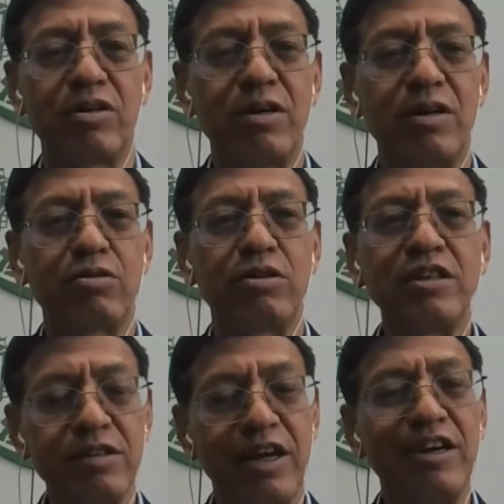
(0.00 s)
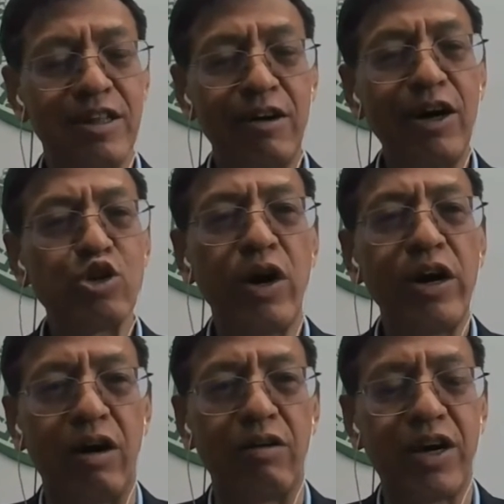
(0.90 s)
So yes, there are
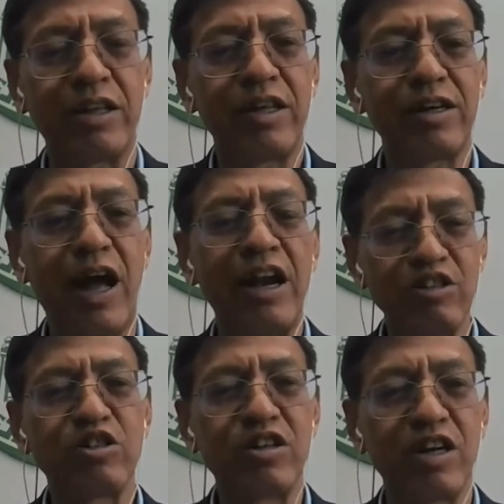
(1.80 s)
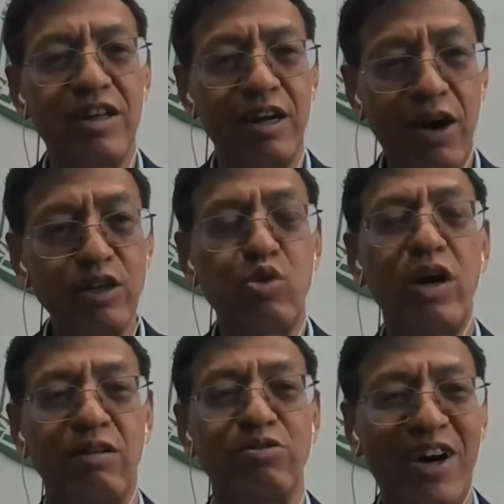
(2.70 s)
trade-offs. I think, Ali, you said that there are
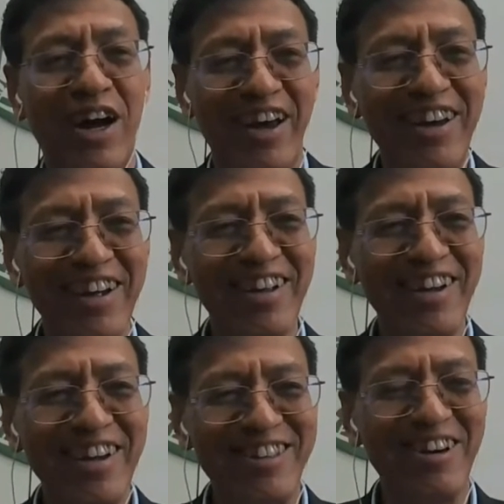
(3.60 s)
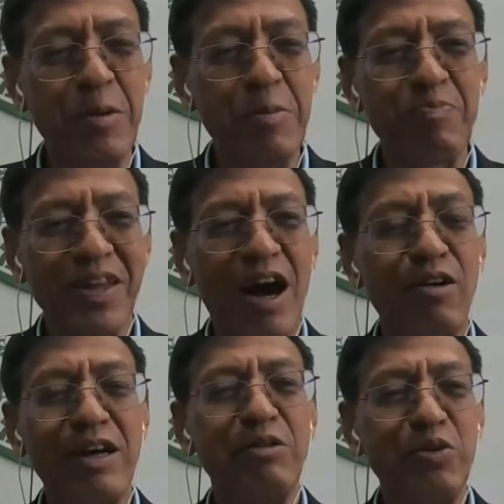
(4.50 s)
trade-offs, right? So how
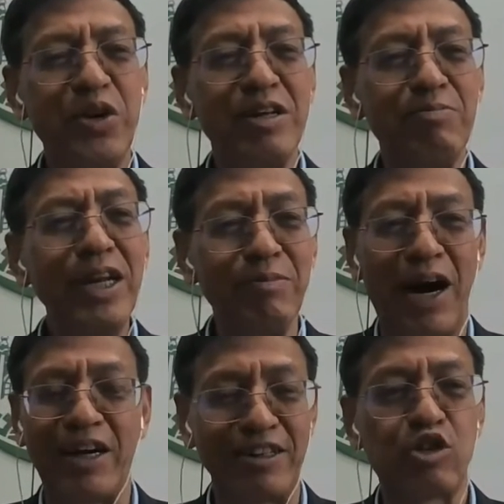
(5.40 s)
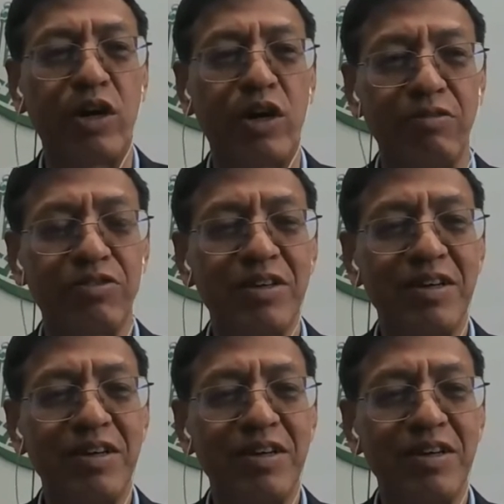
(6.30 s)
can we really minimize these trade-offs?